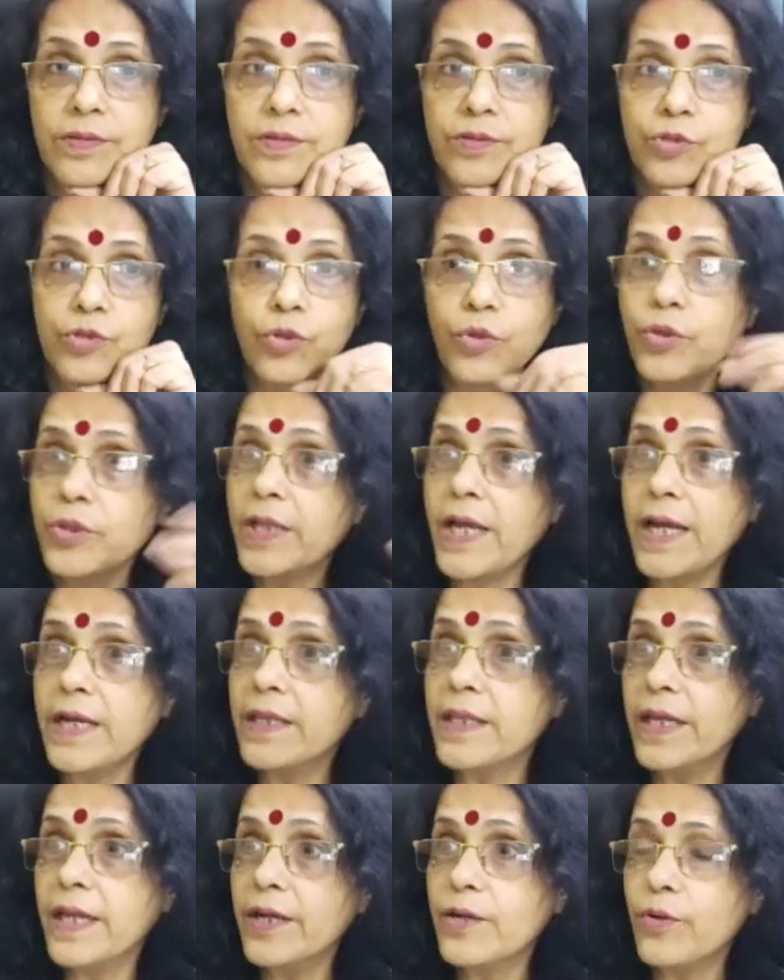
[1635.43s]
so
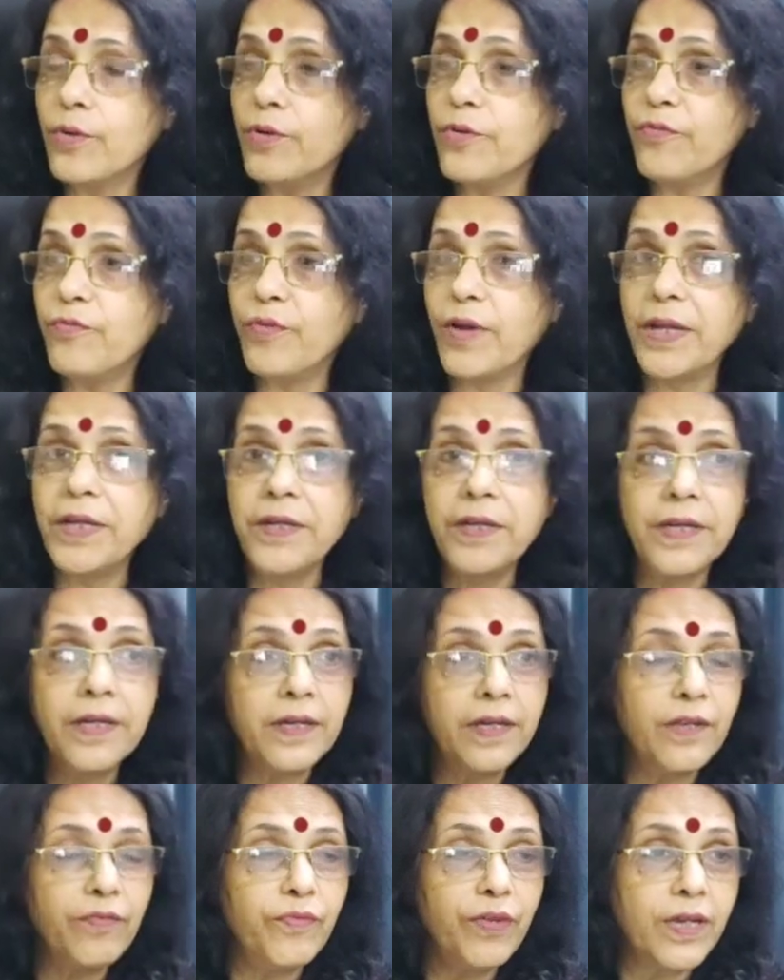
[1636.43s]
that they don't find
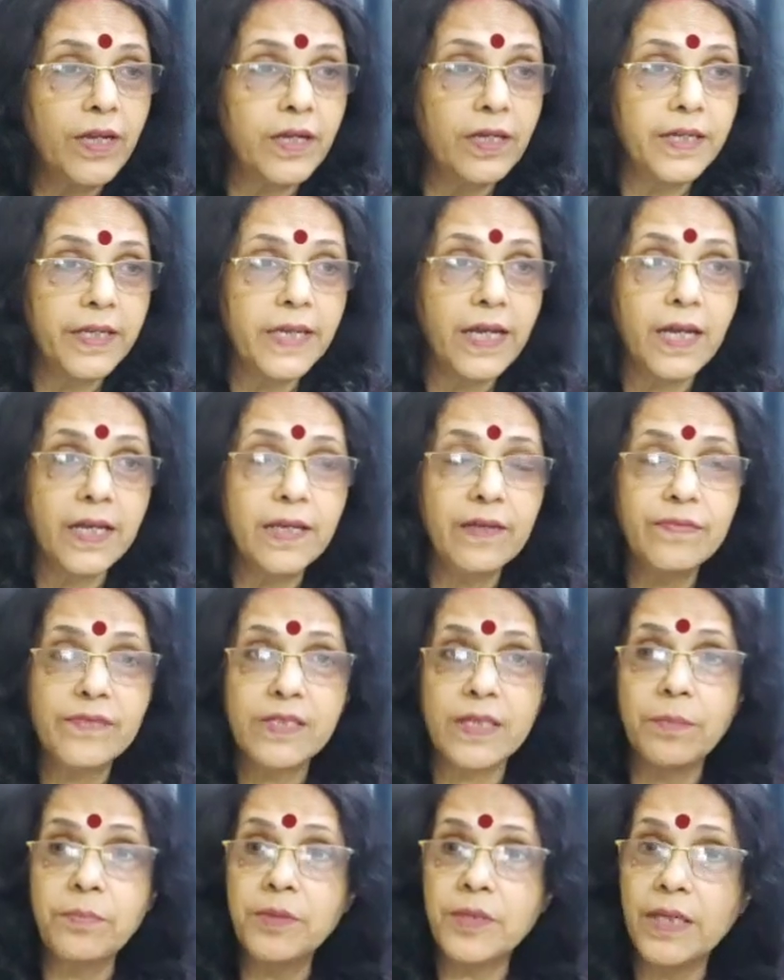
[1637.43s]
it difficult. Yeah, if
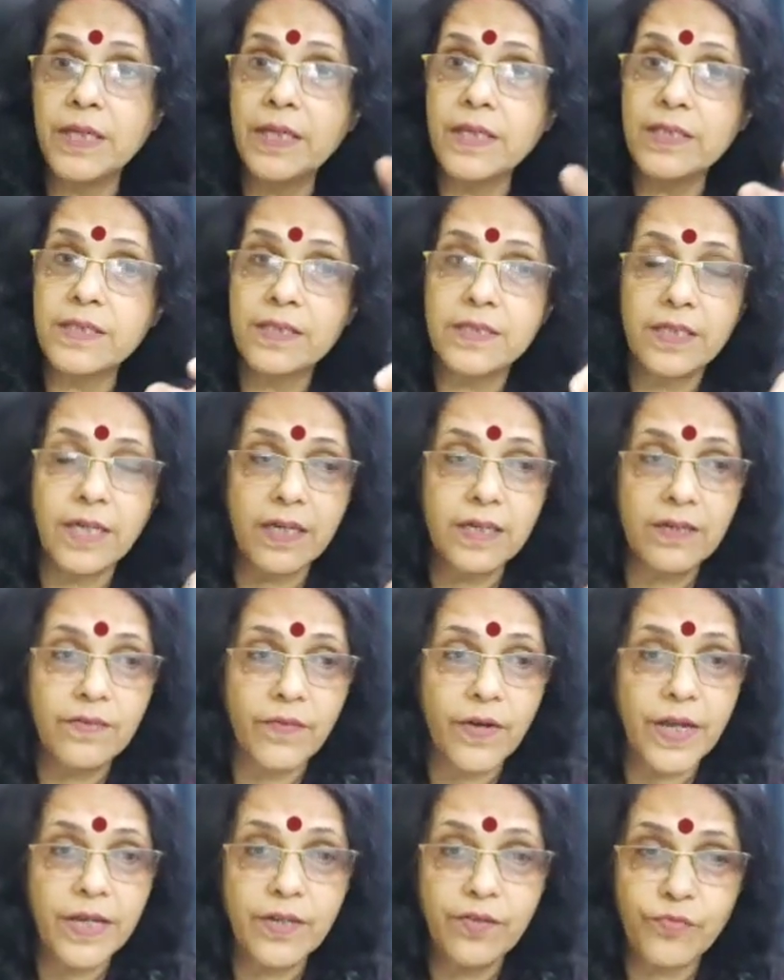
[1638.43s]
something is done
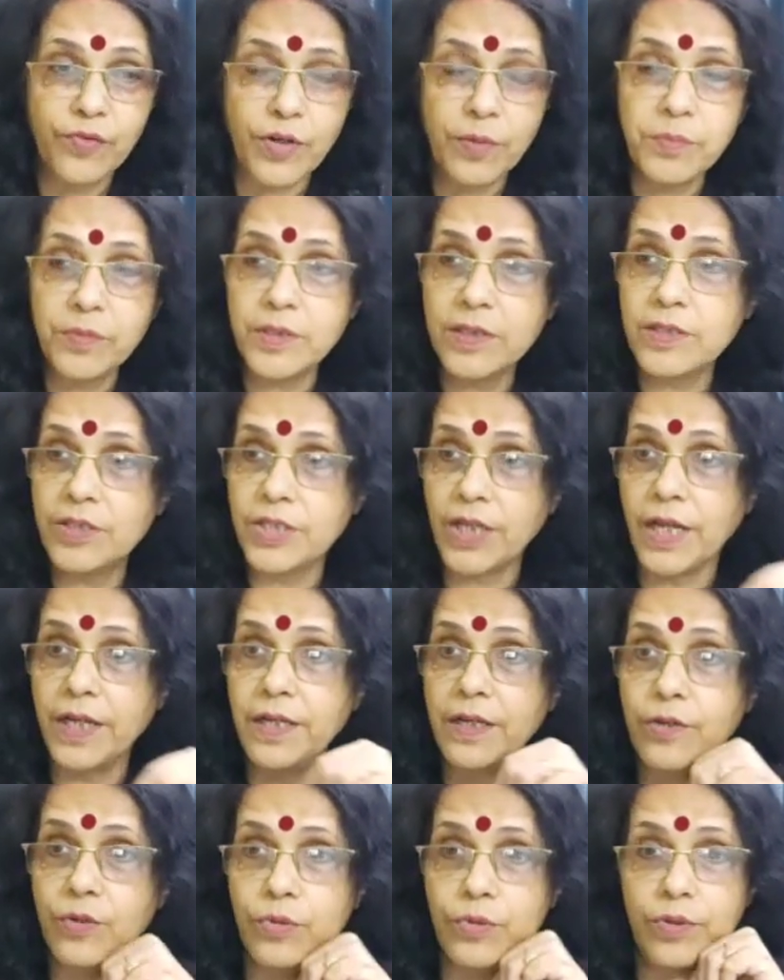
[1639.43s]
right from the
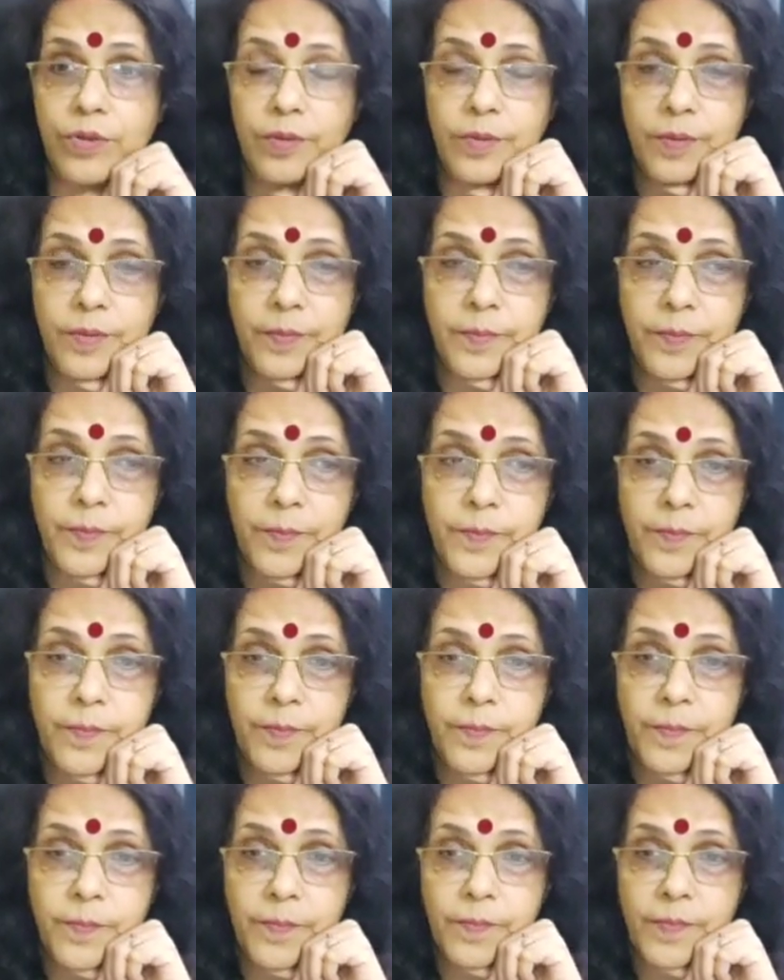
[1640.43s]
childhood,
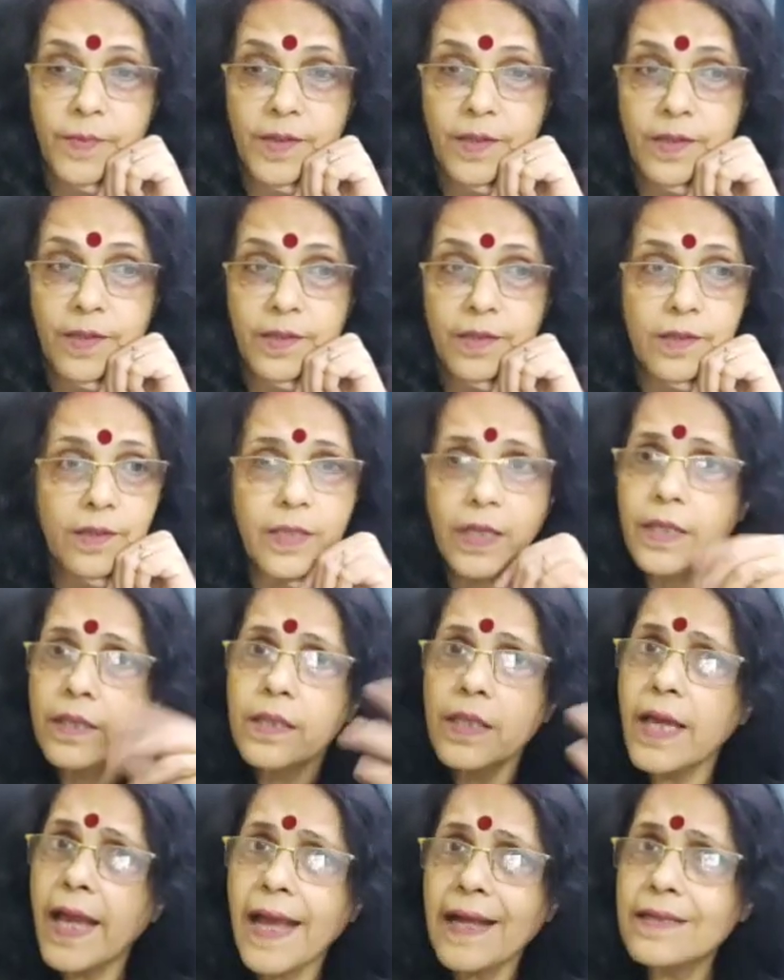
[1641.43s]

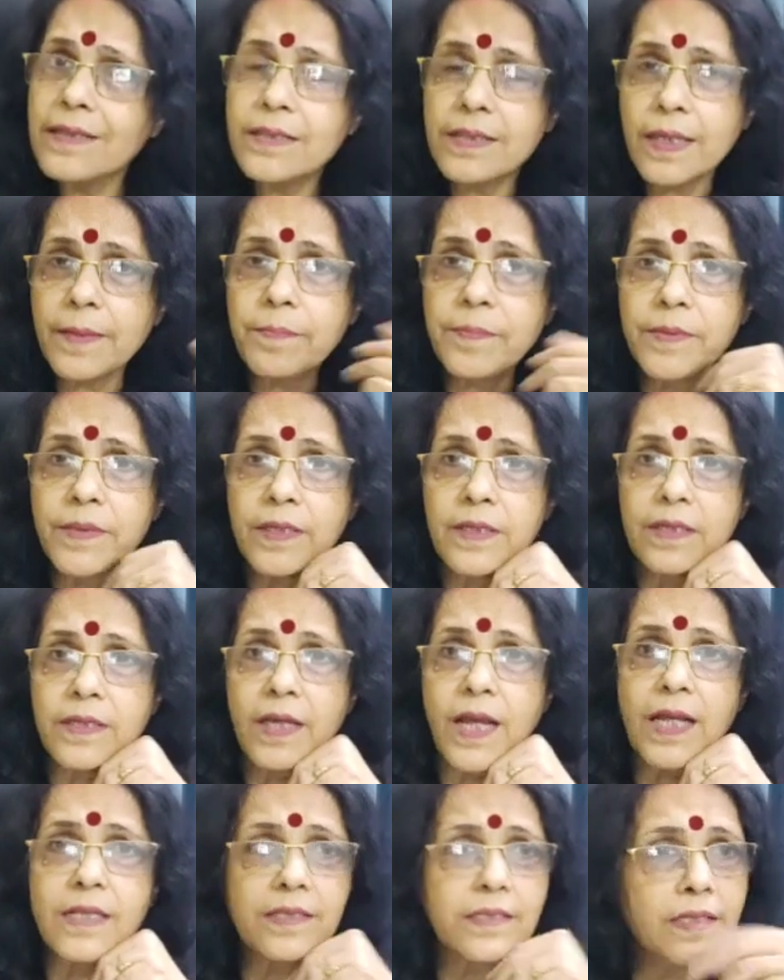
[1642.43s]
then they accept it
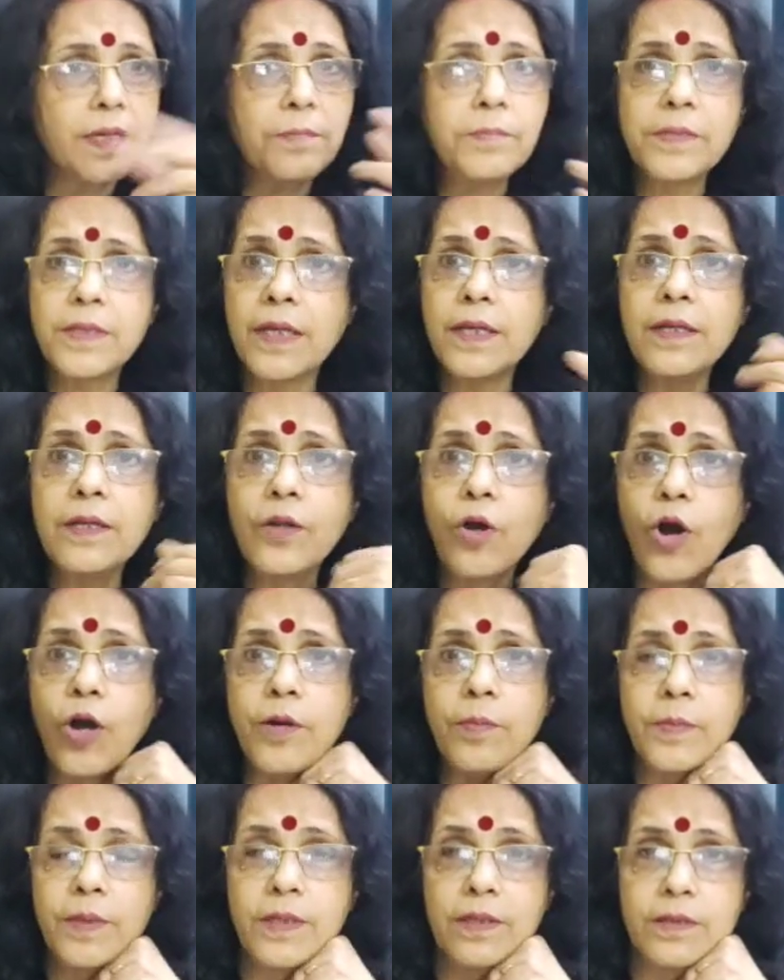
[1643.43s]
as something
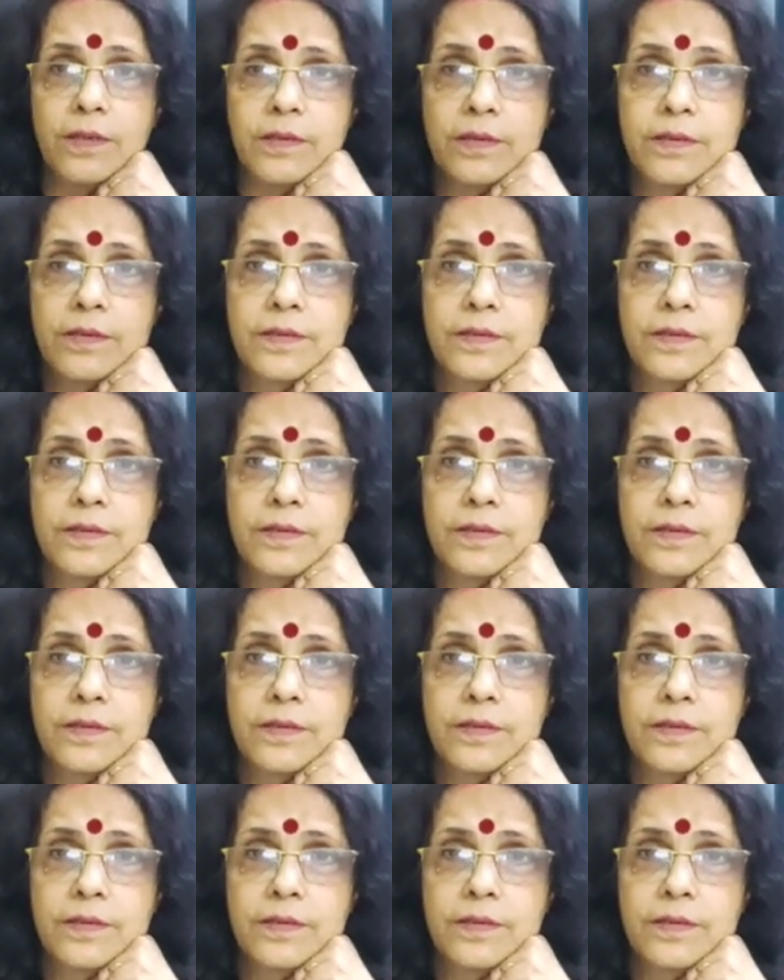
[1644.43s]
normal.